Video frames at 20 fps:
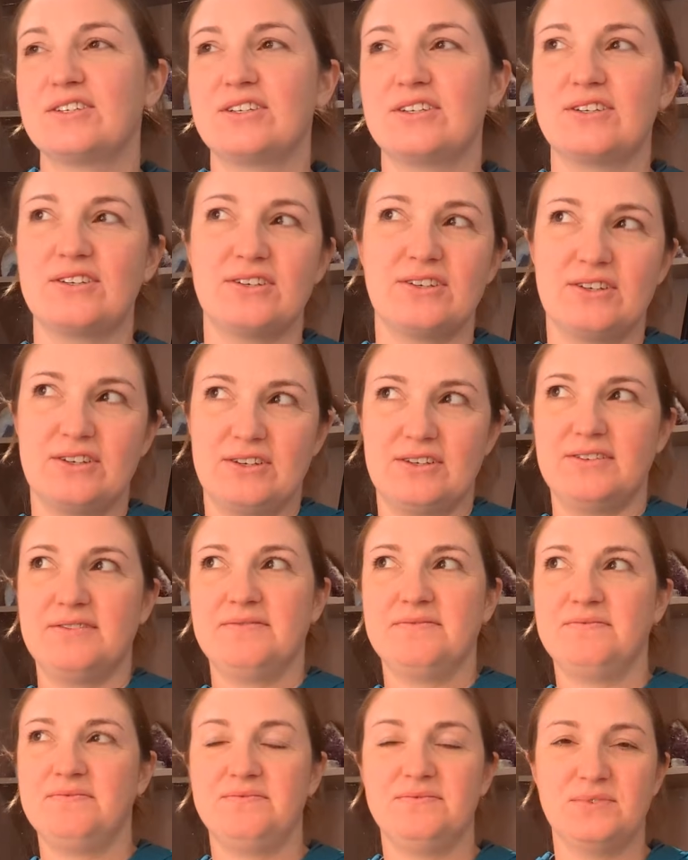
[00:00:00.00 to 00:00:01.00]
to
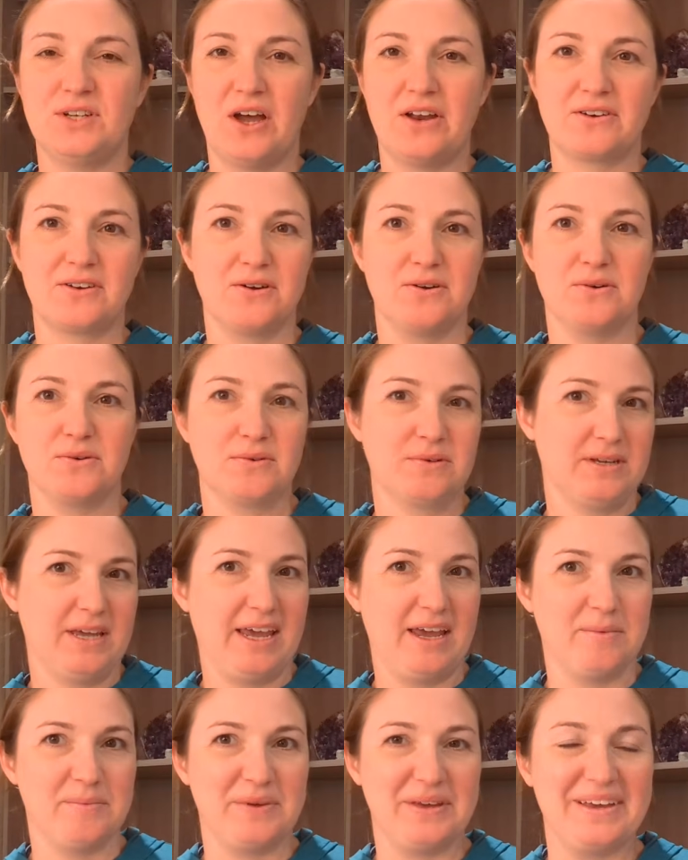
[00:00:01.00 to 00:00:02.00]
not go
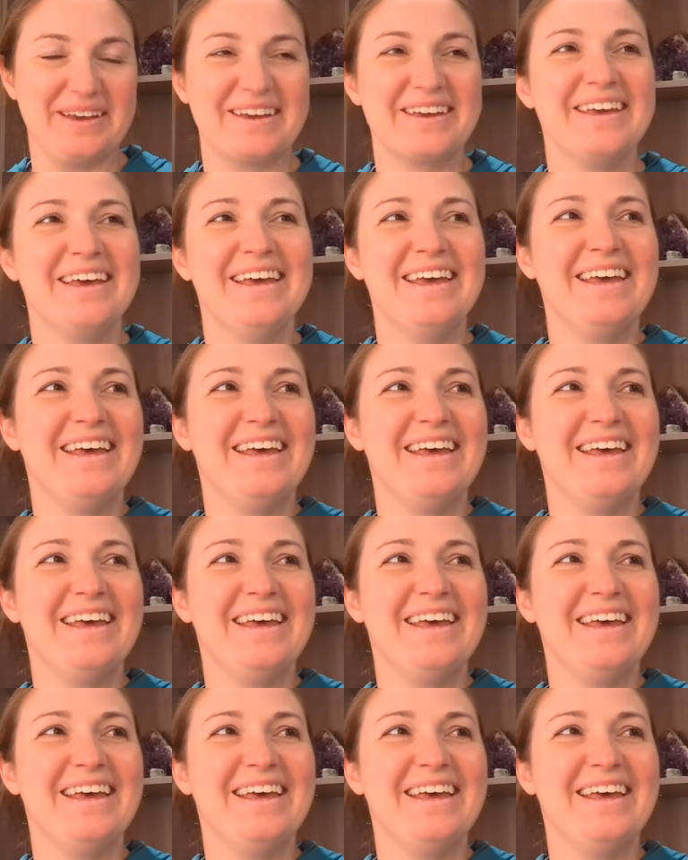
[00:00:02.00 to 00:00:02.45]
camping.